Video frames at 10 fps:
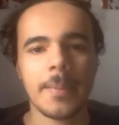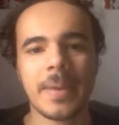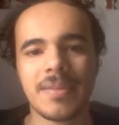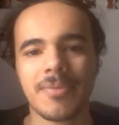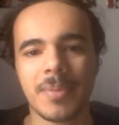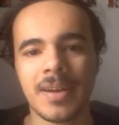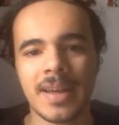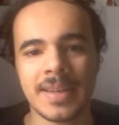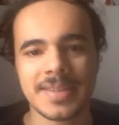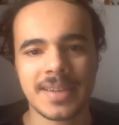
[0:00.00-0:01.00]
back from her
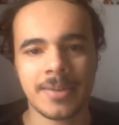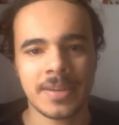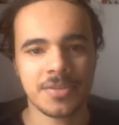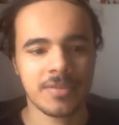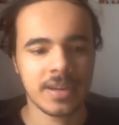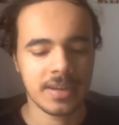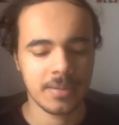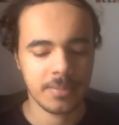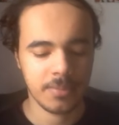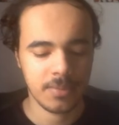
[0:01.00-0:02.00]
ACL injury
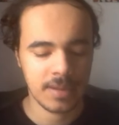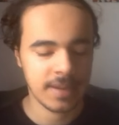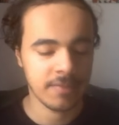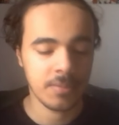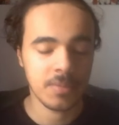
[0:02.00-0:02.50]
11